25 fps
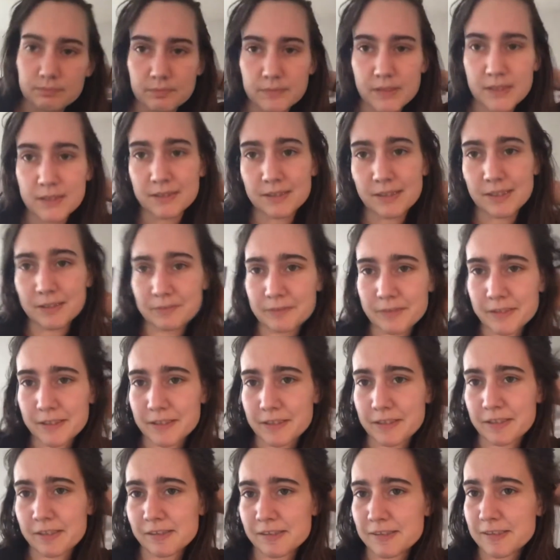It's like
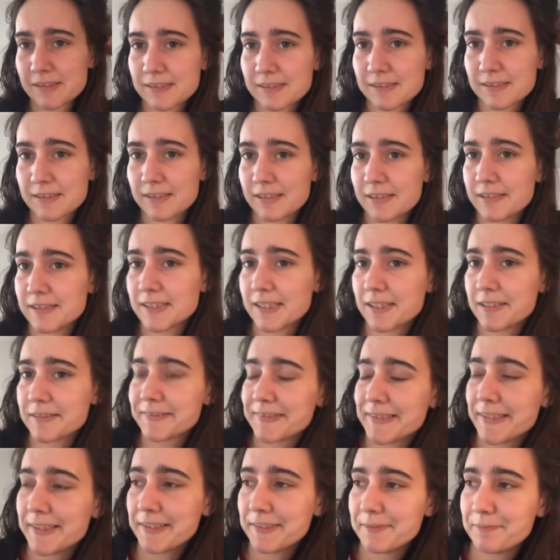ridiculously nice
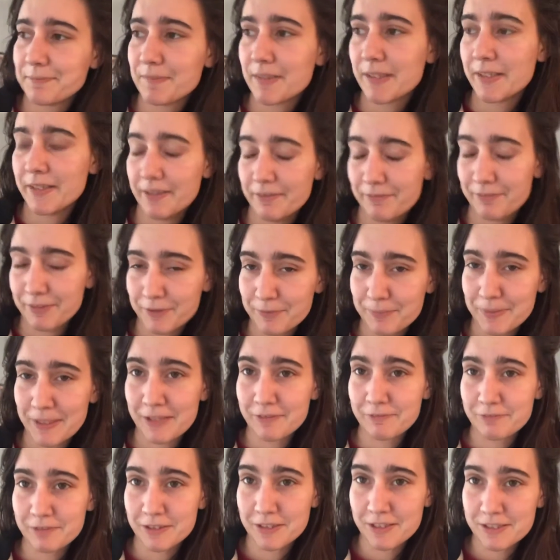outside, and I feel
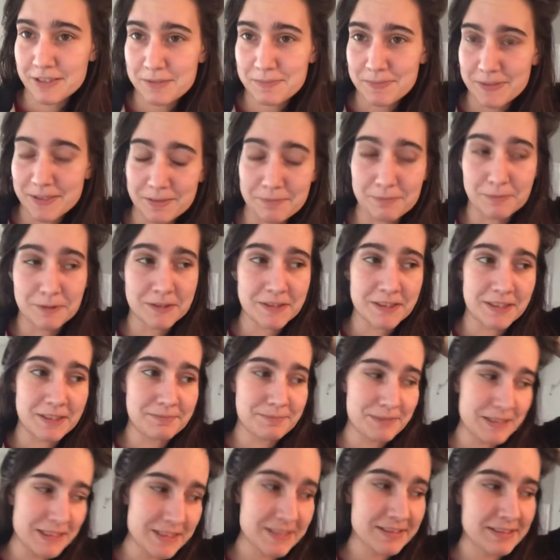bad for not spending more time
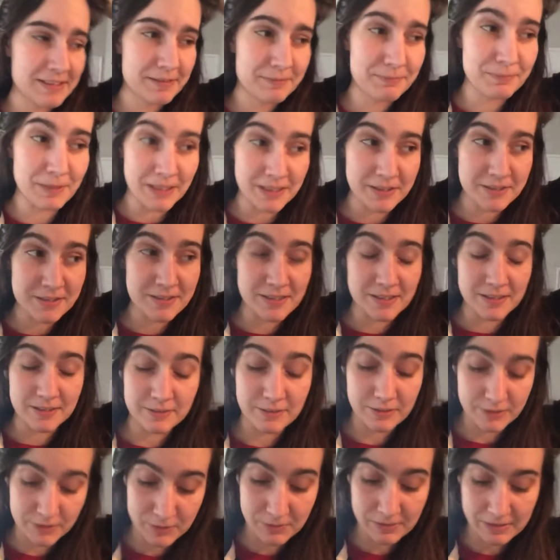outside, minus like
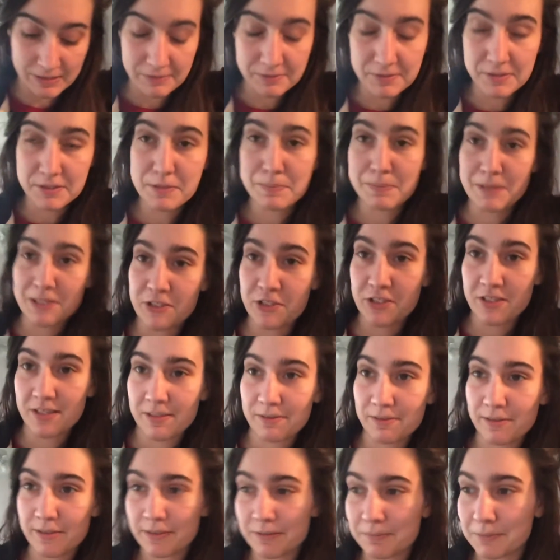the 2 hours Peach and I
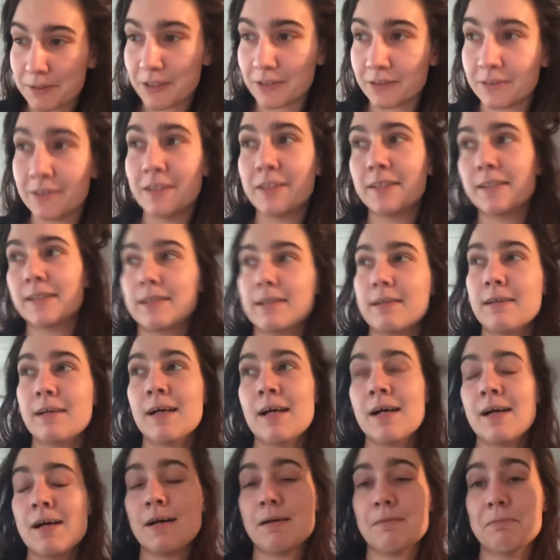were at the park today,
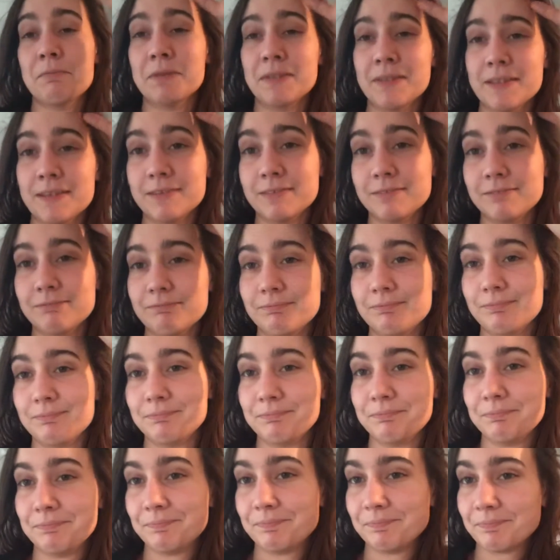but
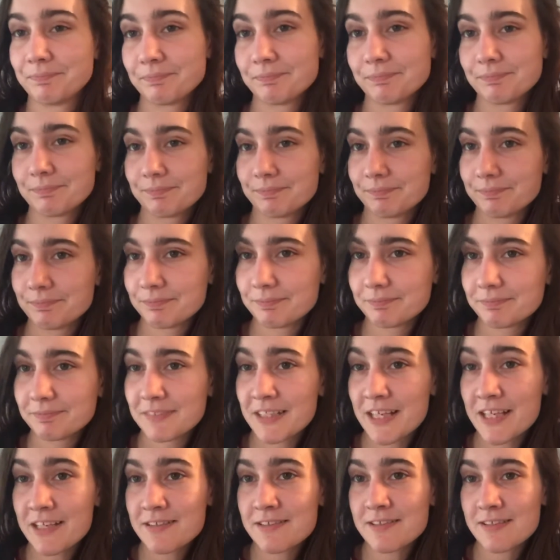
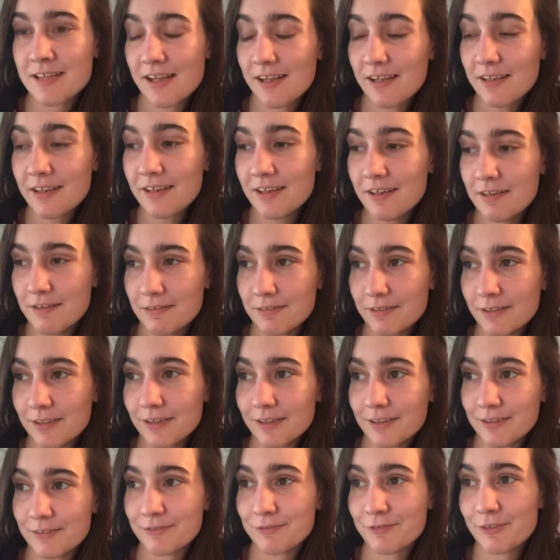anxiety
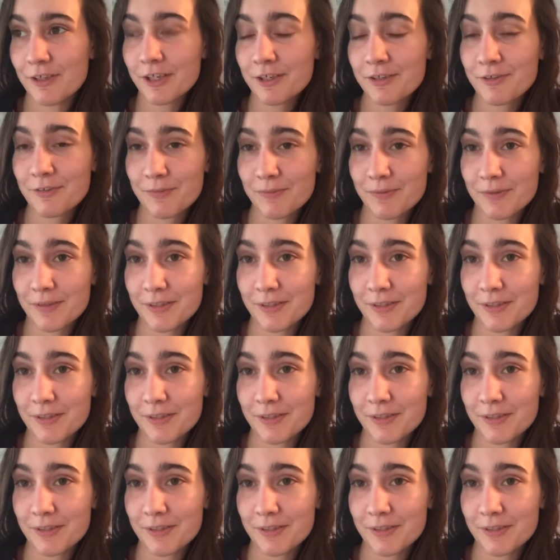really fucks with